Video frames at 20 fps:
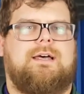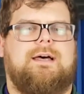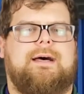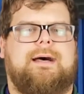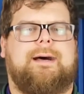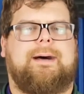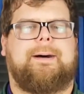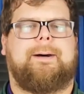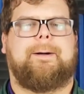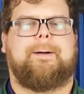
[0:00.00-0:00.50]

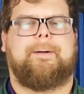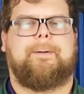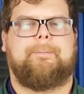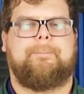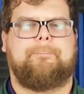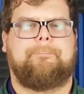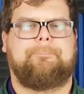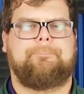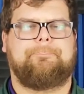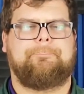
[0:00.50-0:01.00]

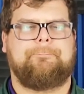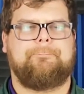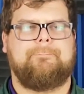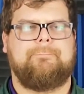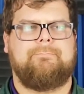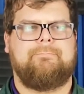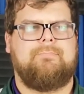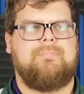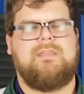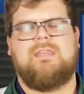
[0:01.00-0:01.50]

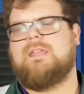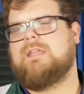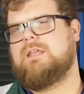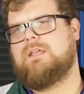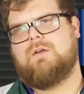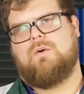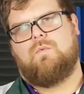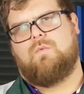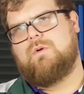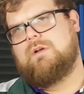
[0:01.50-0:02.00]

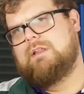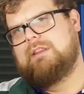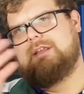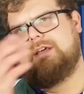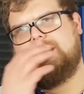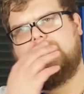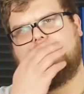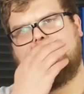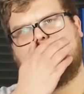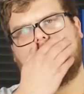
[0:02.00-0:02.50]
One of
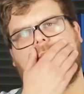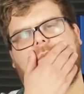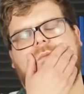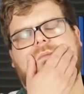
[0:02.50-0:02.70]
the